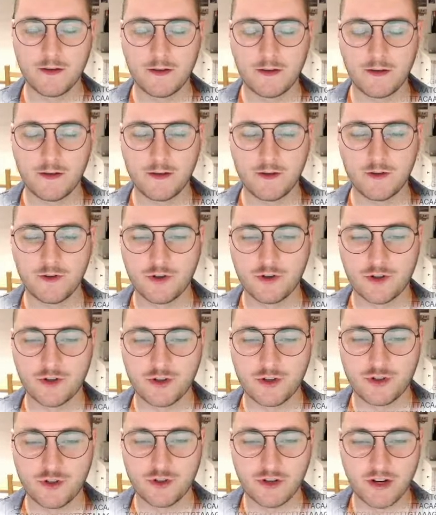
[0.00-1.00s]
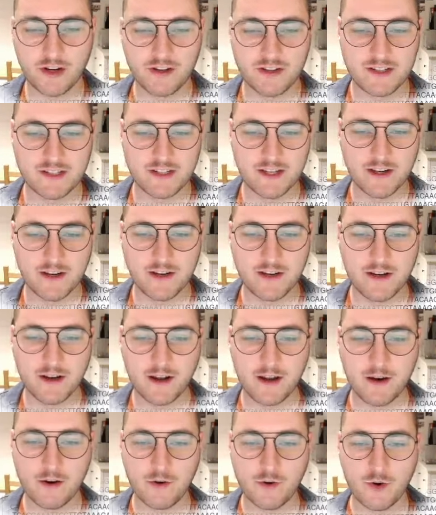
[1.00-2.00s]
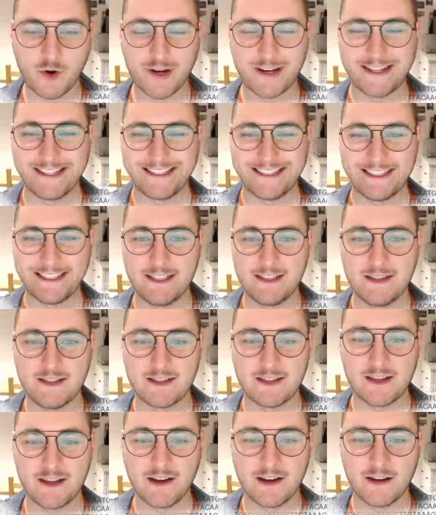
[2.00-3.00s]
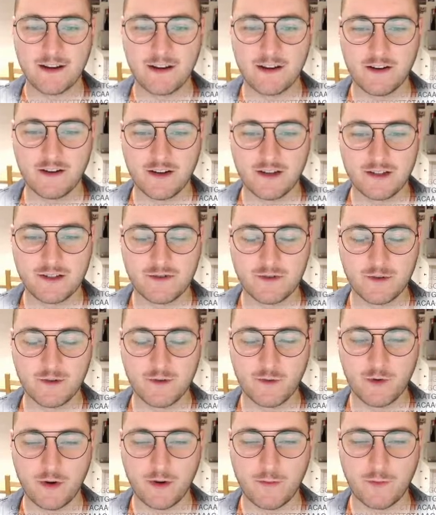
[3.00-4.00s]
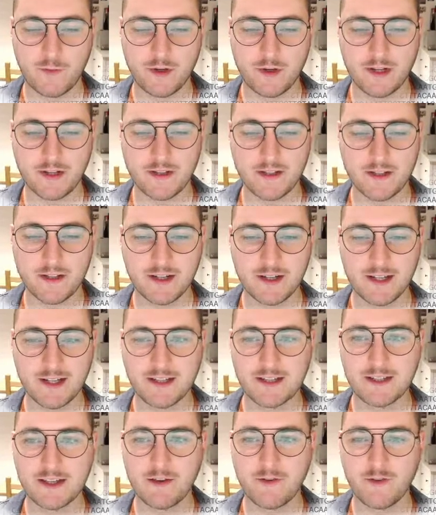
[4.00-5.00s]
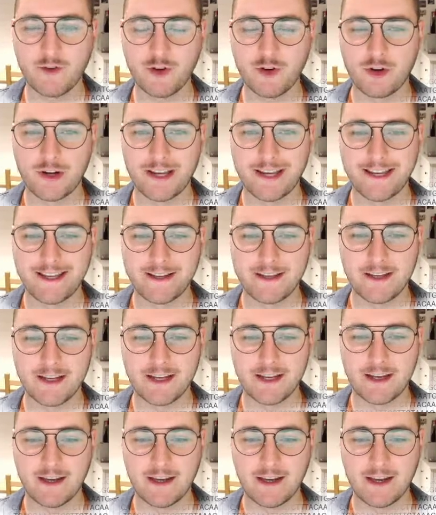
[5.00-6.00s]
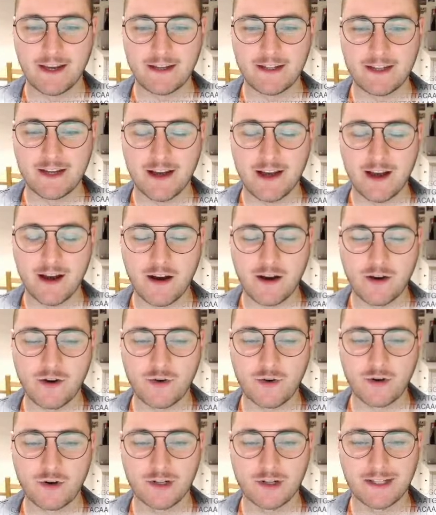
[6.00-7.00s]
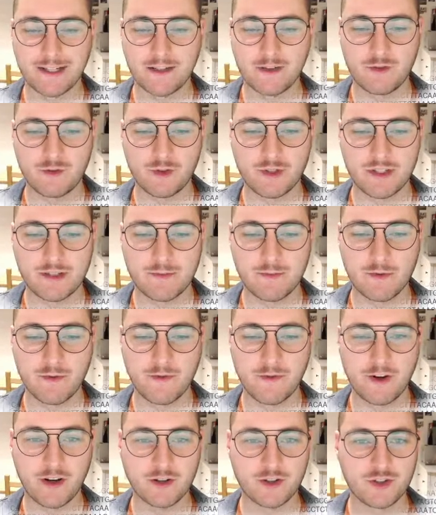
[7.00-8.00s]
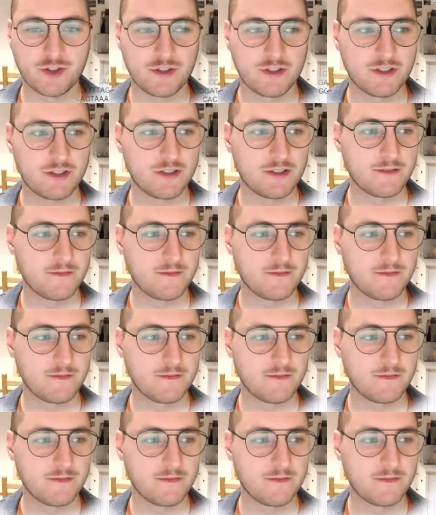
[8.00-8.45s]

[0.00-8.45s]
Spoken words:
In order to understand how these guide RNAs were predicted, let's have a look at how CRISPR functions.